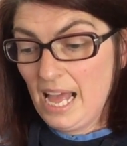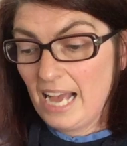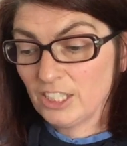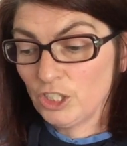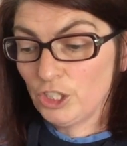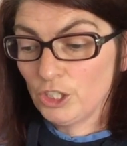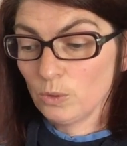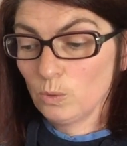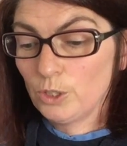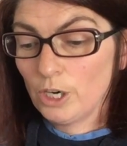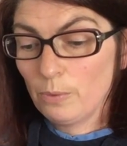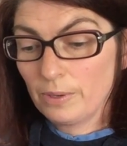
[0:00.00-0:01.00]
and
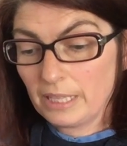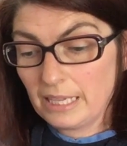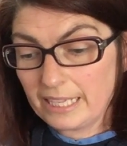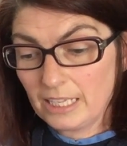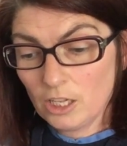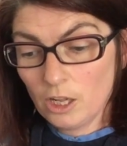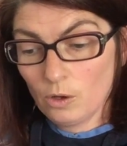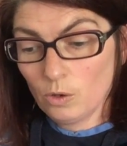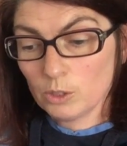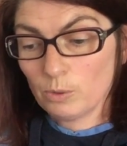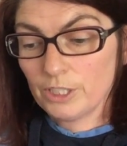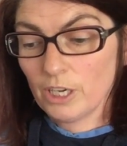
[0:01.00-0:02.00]
showed her where the little
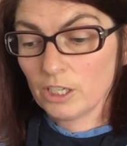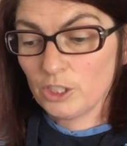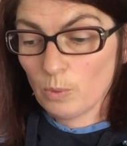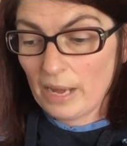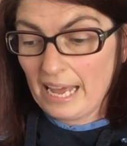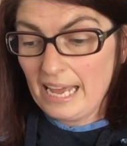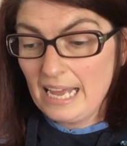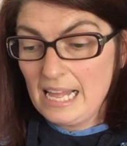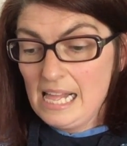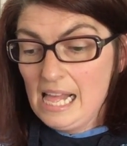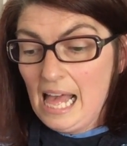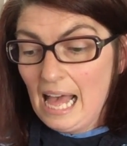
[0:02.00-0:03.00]
claws were tucked away
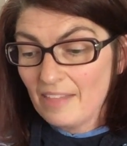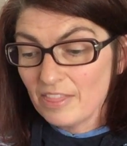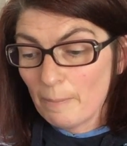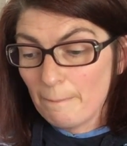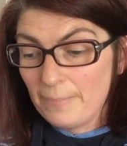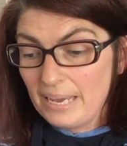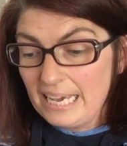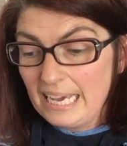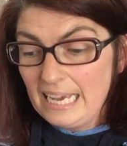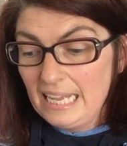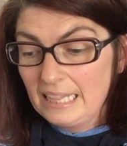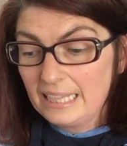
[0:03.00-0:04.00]
and the
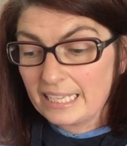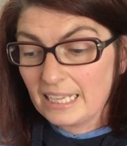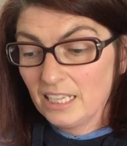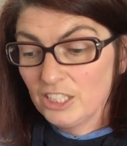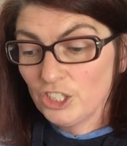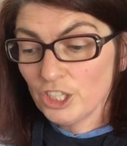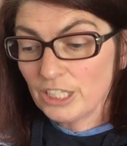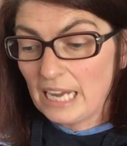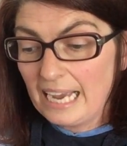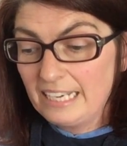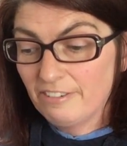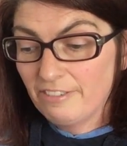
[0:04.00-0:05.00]
beaky little
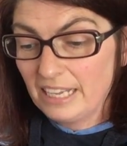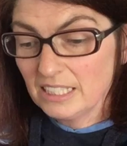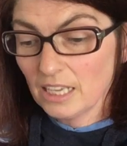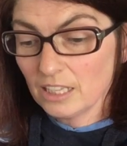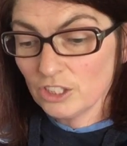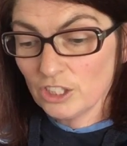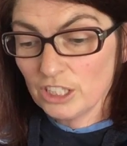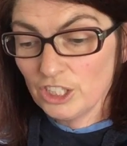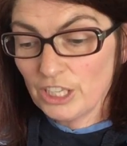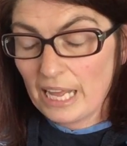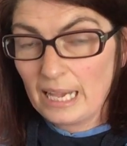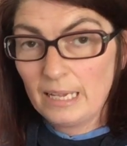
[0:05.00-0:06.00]
shut-eyed face under the
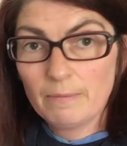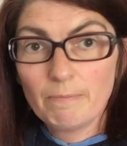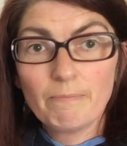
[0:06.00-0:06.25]
shell.